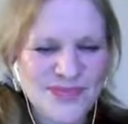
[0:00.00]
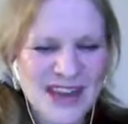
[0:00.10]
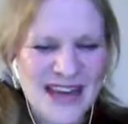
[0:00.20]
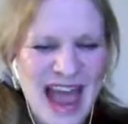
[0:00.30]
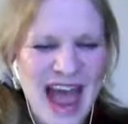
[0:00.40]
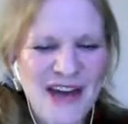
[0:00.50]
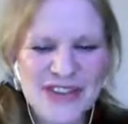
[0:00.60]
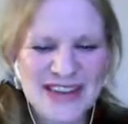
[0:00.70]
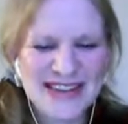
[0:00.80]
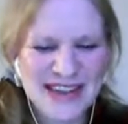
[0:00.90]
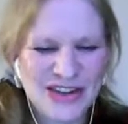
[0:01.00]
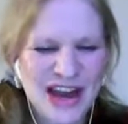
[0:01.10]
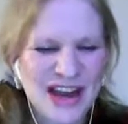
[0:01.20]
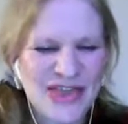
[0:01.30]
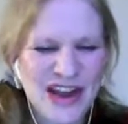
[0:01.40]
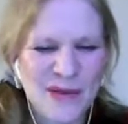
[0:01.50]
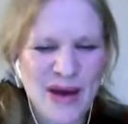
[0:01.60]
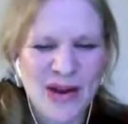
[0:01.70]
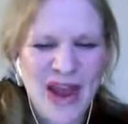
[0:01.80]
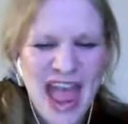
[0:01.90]
you have these things you got to think
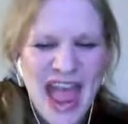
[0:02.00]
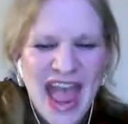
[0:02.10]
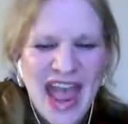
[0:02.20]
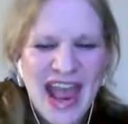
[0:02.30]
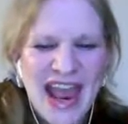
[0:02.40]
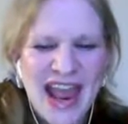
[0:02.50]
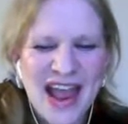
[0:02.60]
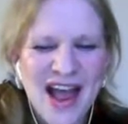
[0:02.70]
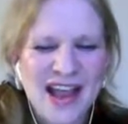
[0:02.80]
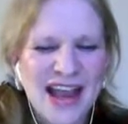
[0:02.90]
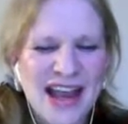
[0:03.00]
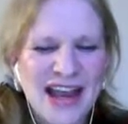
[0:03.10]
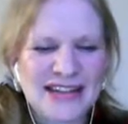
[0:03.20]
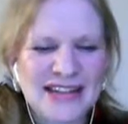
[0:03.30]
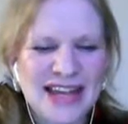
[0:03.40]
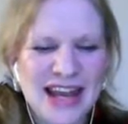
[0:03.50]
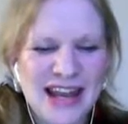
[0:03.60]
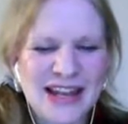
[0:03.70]
about. It's